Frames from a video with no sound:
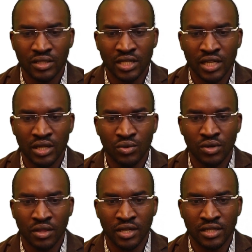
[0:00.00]
Take a
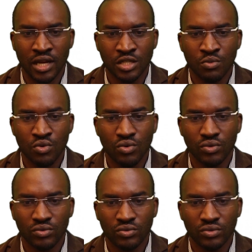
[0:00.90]
look at that cash book.
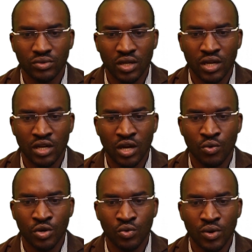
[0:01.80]
Now
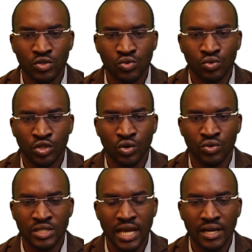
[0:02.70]
when you want to
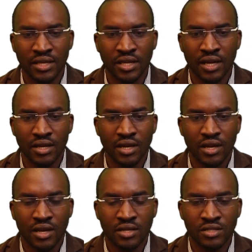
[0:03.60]
reconcile here,
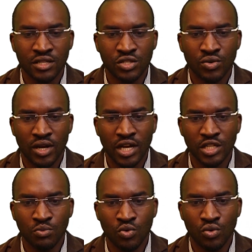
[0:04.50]
since your
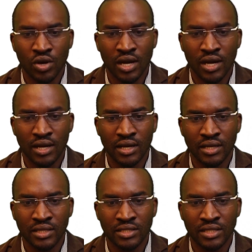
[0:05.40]
cash book
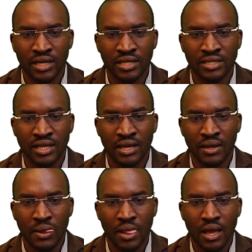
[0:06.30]
it has
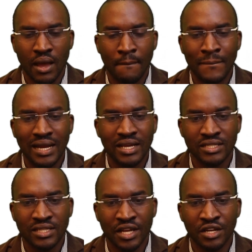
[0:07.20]
a
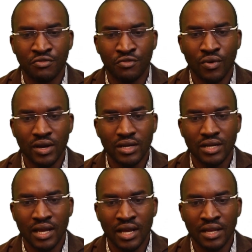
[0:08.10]
balance carried
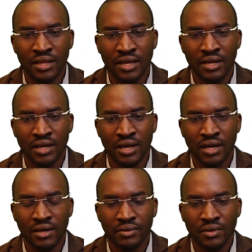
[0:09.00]
forward, and then